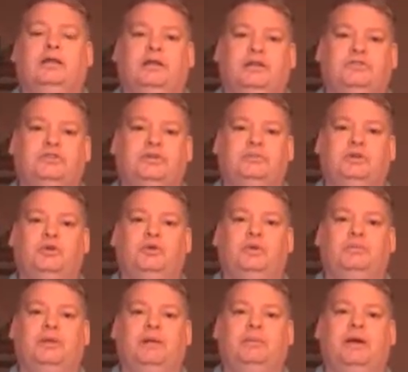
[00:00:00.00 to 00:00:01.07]
They sent me a
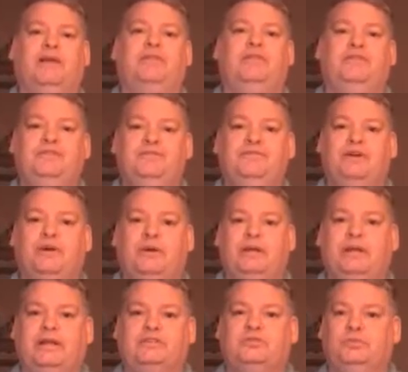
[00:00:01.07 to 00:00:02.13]
reply back the very
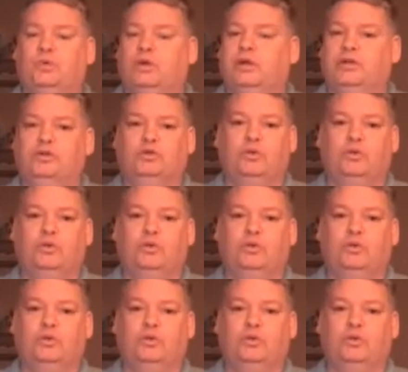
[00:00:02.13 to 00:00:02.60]
next morning.